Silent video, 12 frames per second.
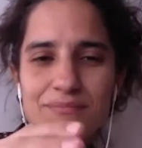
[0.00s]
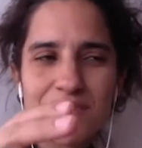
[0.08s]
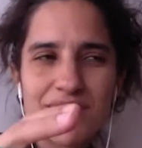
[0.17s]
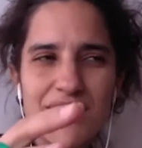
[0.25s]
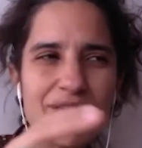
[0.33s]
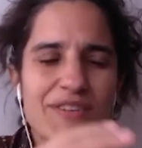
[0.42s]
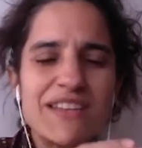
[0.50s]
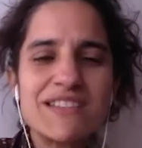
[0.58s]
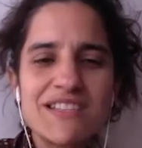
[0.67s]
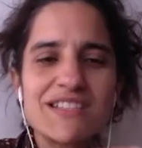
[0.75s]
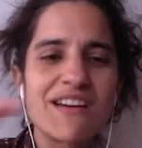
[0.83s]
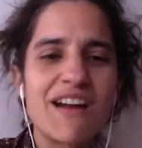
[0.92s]
even
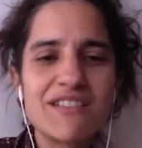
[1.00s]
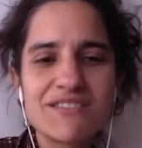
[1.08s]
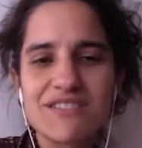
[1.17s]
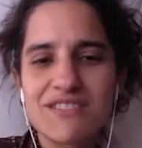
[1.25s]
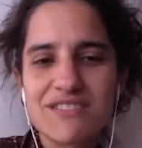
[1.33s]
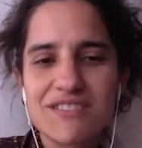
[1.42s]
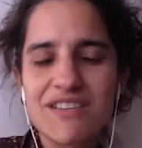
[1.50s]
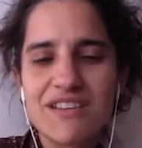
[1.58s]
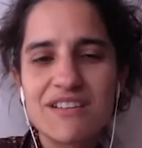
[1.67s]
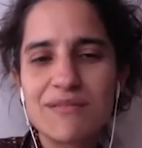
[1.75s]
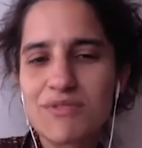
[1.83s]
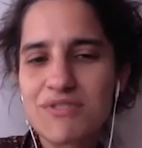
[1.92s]
these artists
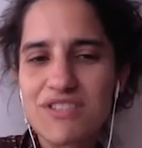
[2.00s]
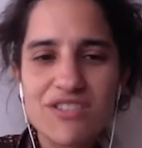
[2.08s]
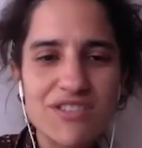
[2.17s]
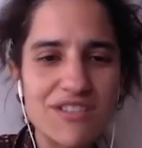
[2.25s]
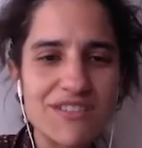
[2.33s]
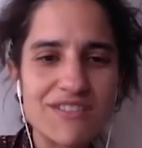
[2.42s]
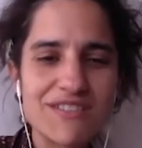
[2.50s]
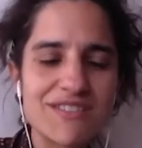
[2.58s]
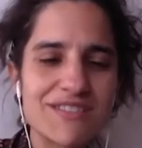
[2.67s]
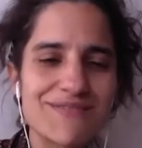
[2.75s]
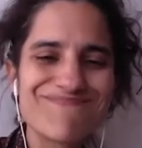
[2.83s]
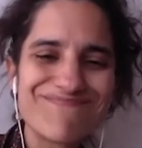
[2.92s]
here,
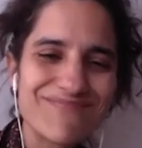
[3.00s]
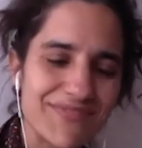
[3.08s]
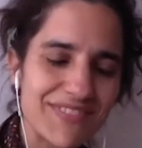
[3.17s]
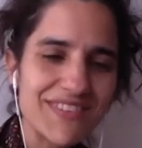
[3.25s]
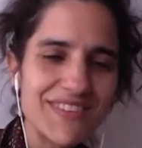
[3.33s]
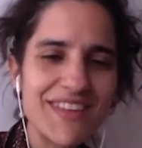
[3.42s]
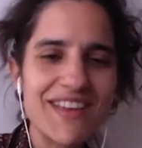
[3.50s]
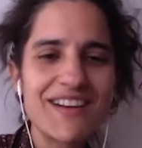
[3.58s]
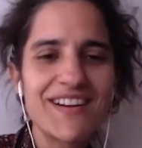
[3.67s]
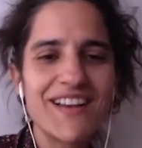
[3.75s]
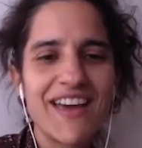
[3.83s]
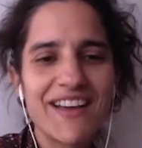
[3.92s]
musicians, they
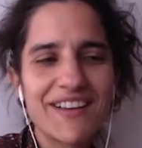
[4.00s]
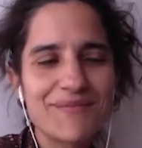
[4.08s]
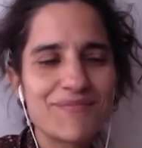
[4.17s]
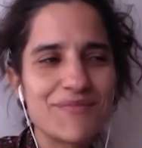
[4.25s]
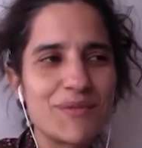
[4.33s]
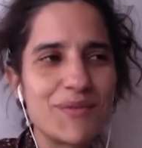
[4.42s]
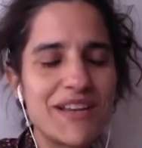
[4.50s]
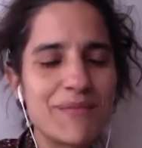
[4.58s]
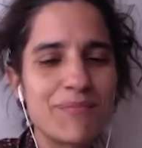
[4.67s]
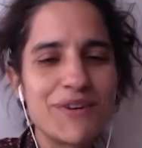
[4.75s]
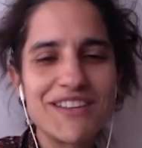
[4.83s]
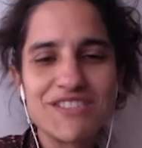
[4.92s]
are like really
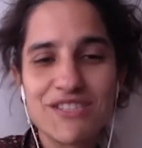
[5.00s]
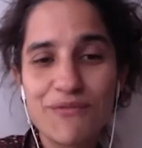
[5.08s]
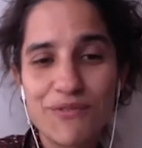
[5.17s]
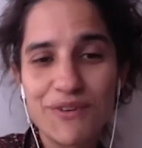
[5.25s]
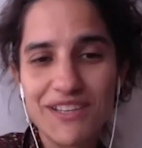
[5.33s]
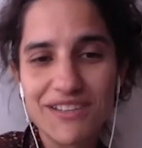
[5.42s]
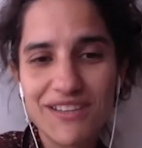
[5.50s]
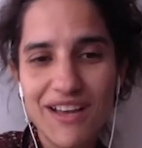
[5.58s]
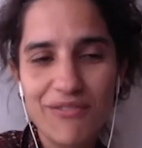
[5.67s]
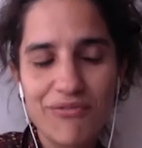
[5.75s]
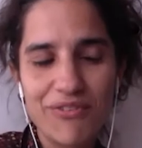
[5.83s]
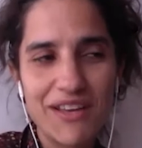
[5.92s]
pretty different.
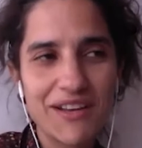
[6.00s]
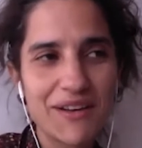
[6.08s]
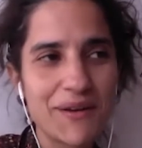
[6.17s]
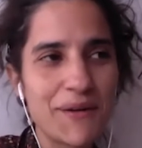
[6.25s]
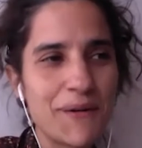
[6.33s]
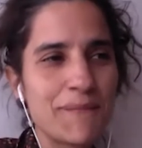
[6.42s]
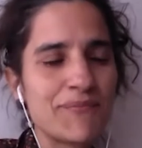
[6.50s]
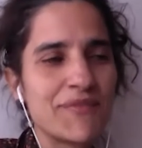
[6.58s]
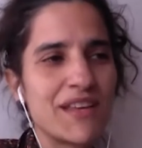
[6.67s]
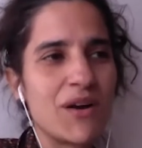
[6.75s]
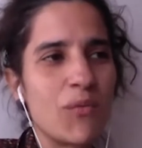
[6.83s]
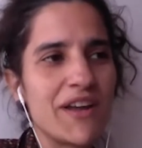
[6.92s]
I think
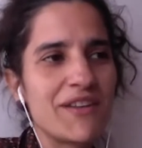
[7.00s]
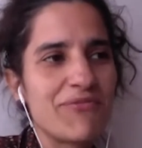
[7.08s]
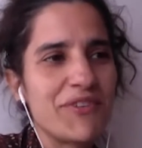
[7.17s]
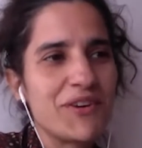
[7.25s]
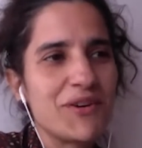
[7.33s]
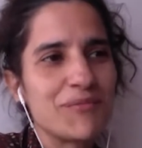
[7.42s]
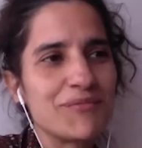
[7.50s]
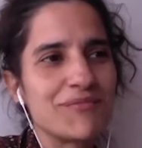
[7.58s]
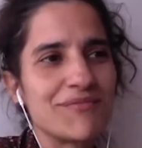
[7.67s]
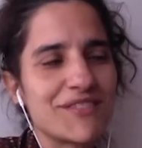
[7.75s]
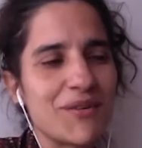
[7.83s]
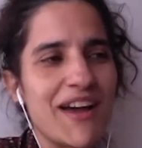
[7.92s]
what the
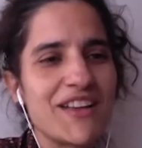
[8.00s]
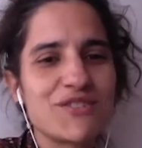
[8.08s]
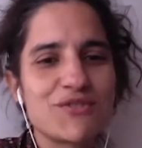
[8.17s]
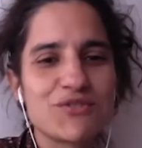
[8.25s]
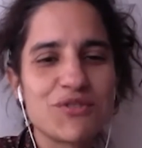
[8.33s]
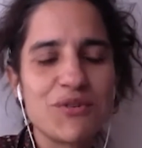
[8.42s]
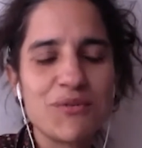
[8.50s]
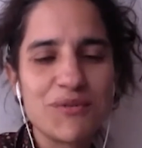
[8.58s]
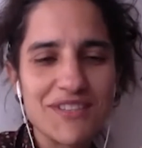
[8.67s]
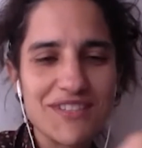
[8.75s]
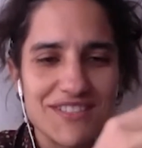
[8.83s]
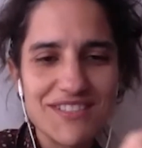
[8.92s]
film tried to show
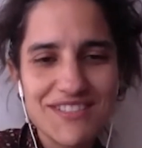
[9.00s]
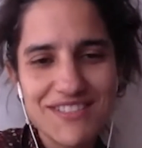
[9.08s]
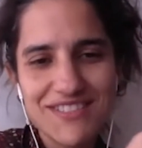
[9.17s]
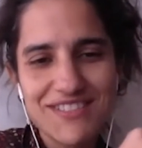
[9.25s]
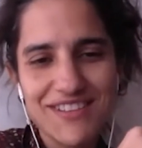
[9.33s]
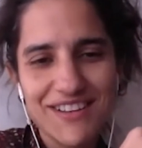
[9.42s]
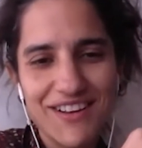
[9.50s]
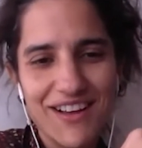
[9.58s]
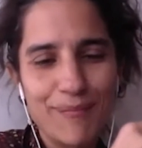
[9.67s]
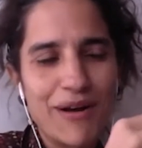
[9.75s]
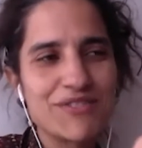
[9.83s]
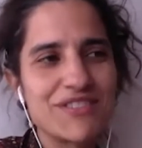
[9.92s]
us, it's
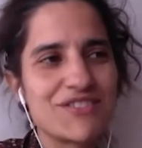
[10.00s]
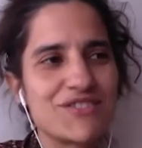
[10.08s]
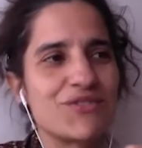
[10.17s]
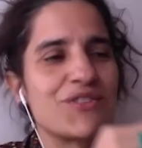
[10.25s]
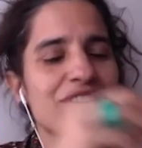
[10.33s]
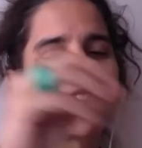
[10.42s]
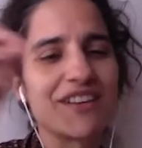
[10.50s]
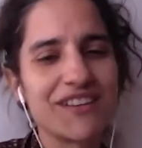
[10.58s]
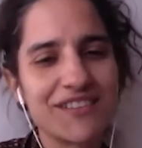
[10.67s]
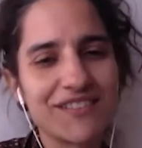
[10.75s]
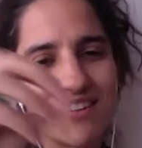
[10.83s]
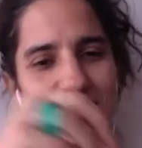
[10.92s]
about this
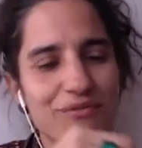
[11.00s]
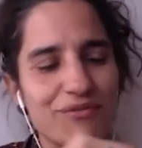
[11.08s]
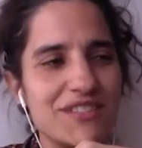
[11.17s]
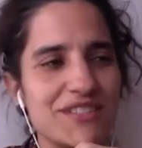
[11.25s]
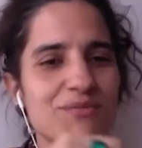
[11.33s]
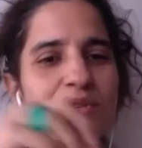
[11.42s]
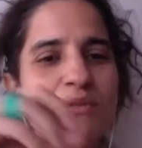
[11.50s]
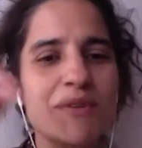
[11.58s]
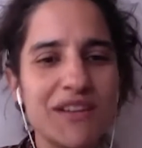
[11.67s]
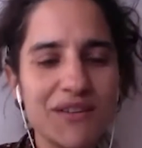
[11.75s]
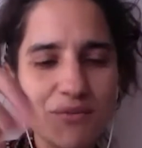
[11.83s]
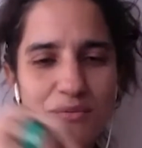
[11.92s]
journey of this
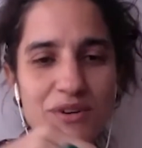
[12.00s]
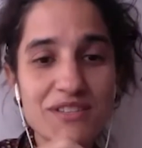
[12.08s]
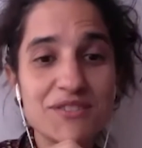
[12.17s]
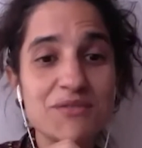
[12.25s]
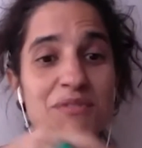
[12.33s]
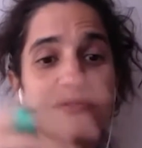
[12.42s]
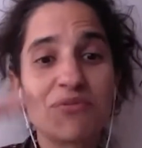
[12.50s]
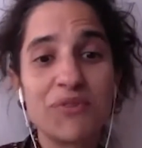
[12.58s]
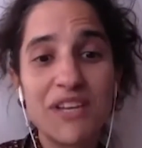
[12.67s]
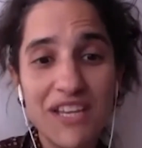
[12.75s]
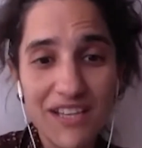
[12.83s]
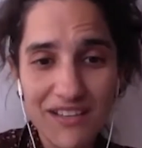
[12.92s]
woman who wants to be
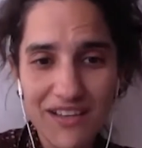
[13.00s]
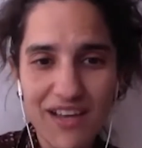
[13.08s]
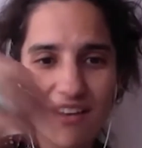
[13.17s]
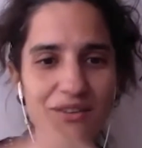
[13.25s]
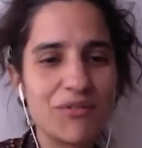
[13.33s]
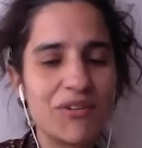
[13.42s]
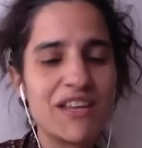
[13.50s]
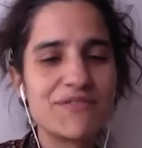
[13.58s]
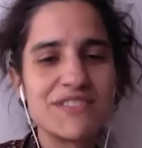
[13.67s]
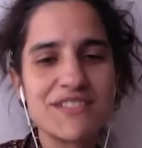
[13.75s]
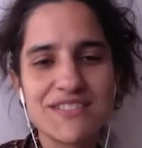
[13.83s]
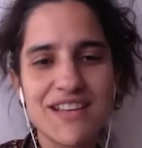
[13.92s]
free and who
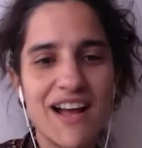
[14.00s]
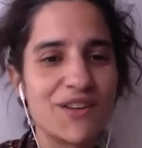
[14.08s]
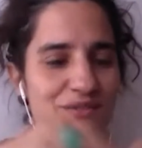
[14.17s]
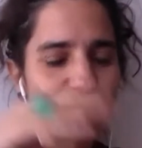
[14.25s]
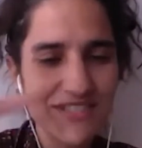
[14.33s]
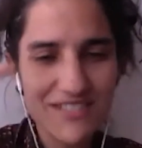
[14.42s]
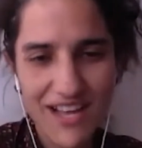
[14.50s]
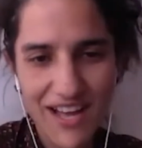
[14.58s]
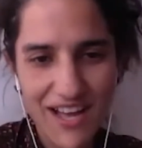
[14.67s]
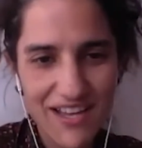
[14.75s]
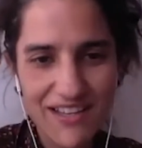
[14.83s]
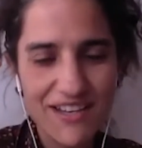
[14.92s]
lives this
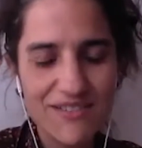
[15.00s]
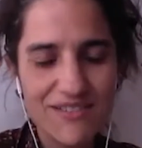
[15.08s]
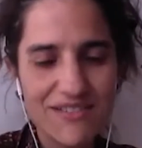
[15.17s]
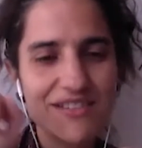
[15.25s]
countryside that is